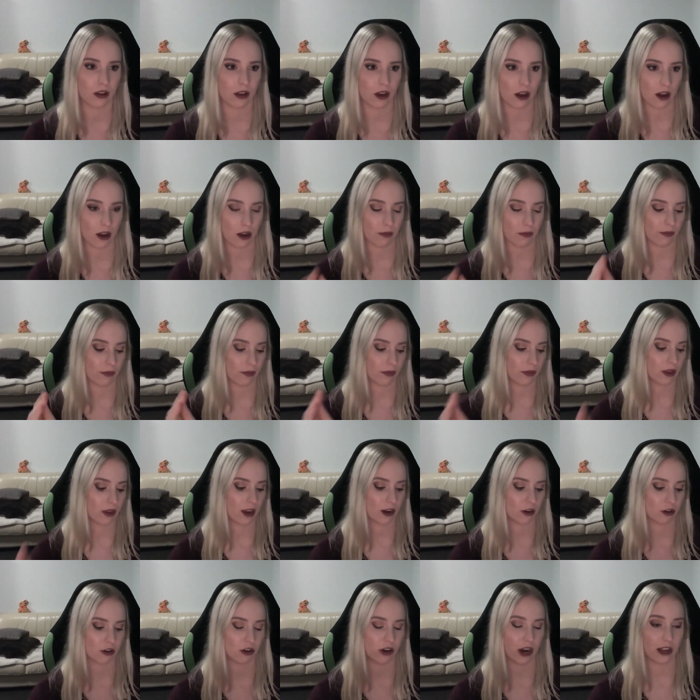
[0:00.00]
um,
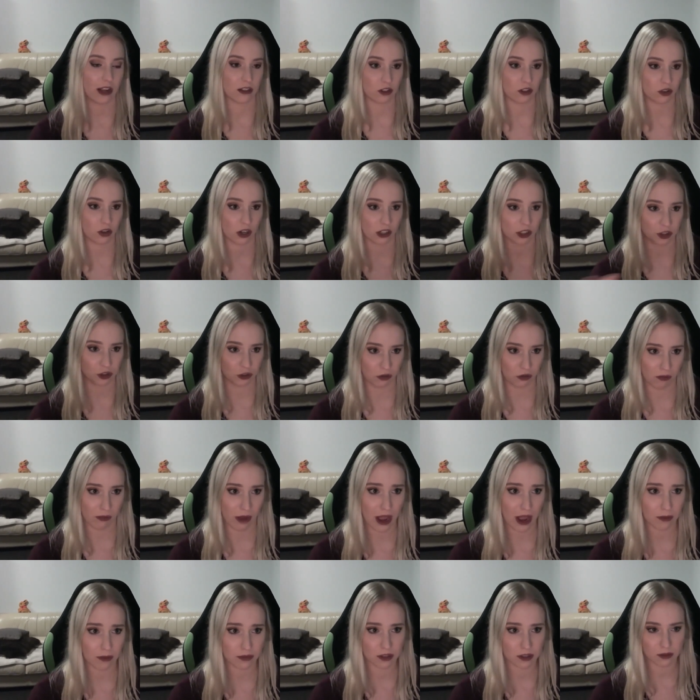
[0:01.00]
and create structural
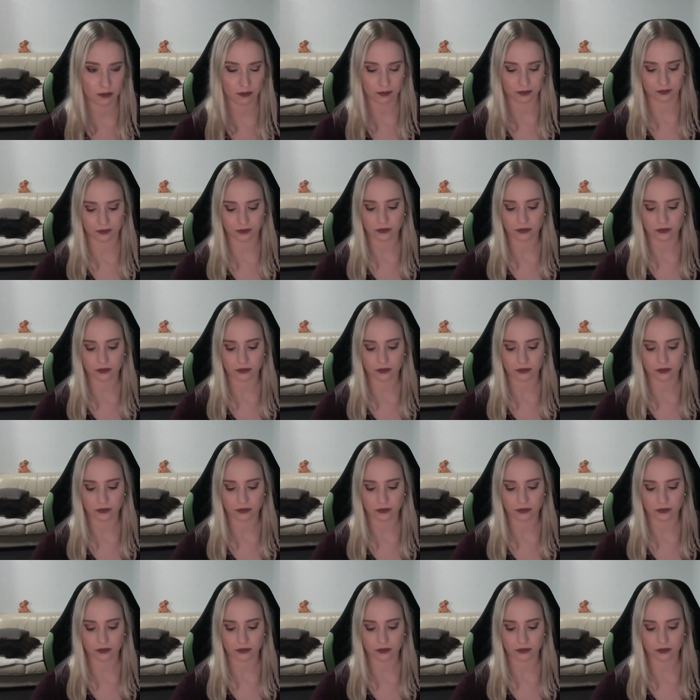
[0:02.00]
maps.